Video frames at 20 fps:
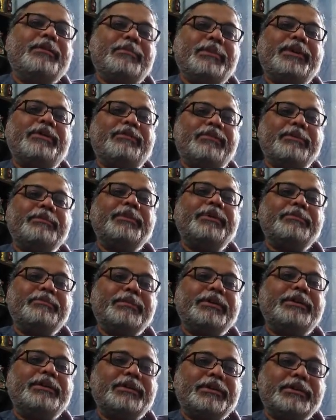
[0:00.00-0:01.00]
But
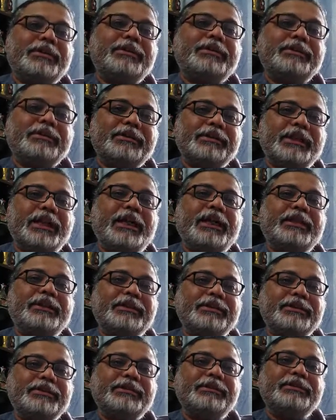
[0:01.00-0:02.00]
remember that
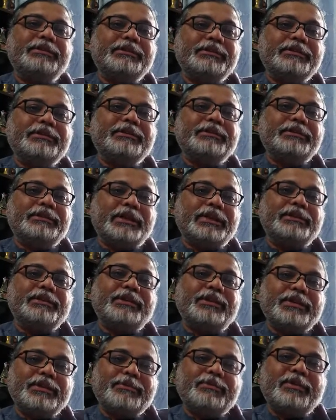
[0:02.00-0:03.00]
there's
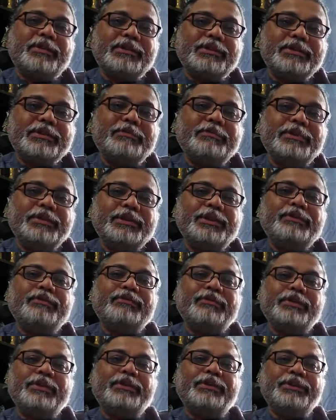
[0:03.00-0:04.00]
a responsibility
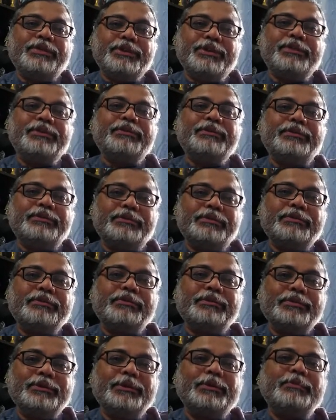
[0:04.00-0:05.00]
for you
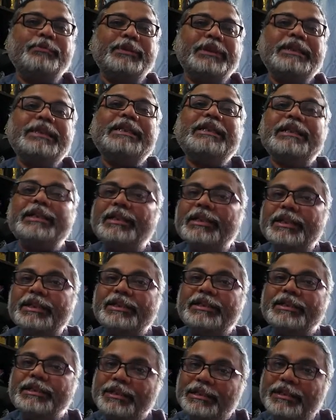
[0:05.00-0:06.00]
to build the
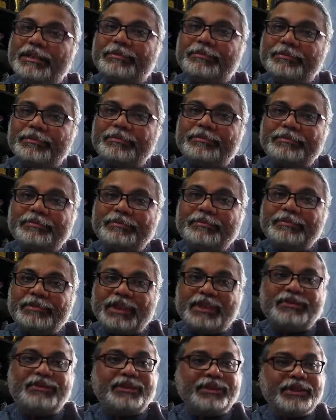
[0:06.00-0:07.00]
relationship.
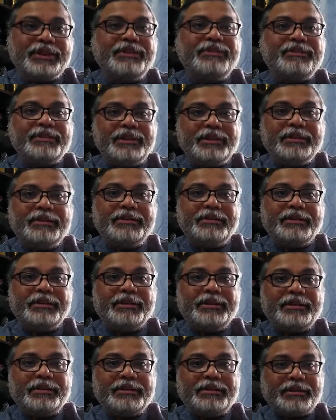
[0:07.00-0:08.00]
That's the reason
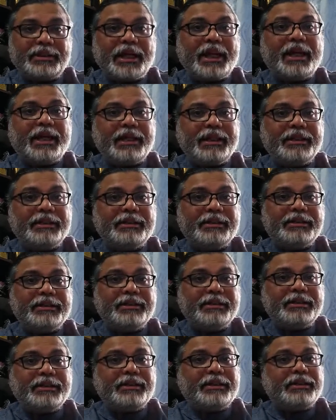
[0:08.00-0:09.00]
that
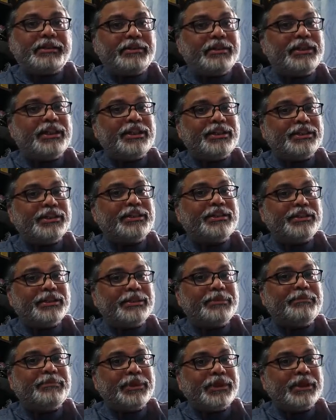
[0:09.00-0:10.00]

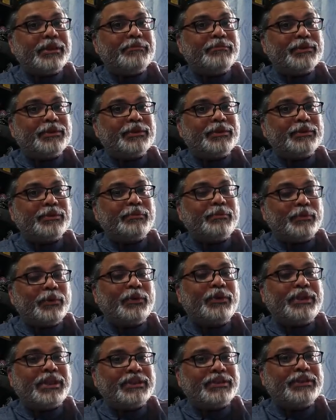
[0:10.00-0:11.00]
relationship becomes
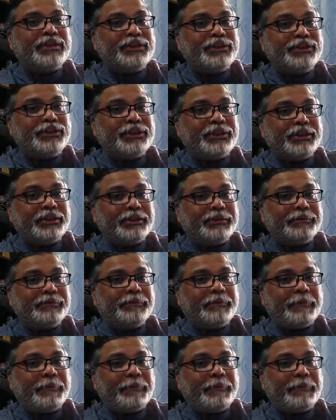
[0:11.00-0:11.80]
more essential.